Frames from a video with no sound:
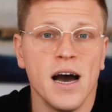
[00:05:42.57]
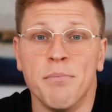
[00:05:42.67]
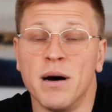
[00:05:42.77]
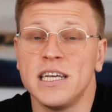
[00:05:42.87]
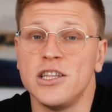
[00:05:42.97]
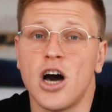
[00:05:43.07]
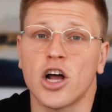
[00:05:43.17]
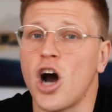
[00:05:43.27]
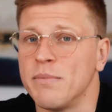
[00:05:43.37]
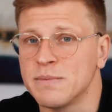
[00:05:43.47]

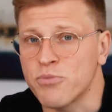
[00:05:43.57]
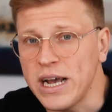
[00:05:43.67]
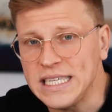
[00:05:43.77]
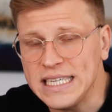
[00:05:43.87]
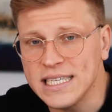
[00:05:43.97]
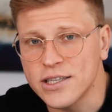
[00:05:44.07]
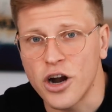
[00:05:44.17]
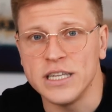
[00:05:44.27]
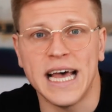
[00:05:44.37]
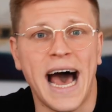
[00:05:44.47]
Monday.com's pricing
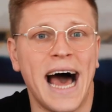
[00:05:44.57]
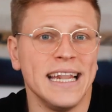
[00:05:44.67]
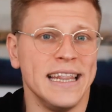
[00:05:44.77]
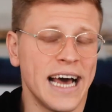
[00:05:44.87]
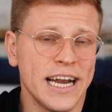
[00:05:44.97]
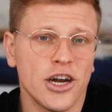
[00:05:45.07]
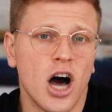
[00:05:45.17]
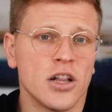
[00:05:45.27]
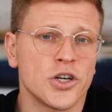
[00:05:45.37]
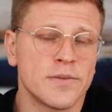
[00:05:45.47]
starts at
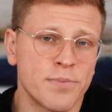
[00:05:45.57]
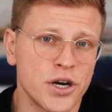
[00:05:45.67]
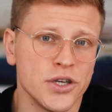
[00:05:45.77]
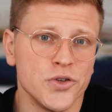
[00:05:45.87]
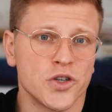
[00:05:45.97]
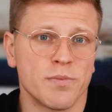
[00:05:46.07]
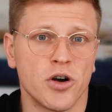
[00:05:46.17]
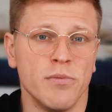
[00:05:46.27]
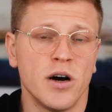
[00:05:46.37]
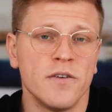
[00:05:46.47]
$9 per user
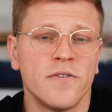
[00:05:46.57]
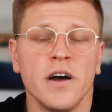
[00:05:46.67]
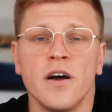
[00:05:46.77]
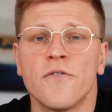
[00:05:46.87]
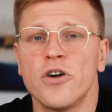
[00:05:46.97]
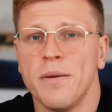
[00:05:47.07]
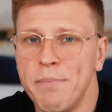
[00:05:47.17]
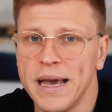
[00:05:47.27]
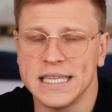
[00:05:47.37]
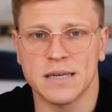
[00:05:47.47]
per month for the
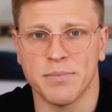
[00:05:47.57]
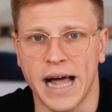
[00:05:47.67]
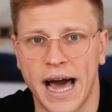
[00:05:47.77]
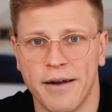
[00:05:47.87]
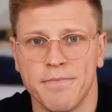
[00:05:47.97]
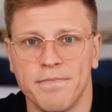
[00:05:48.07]
basic plan.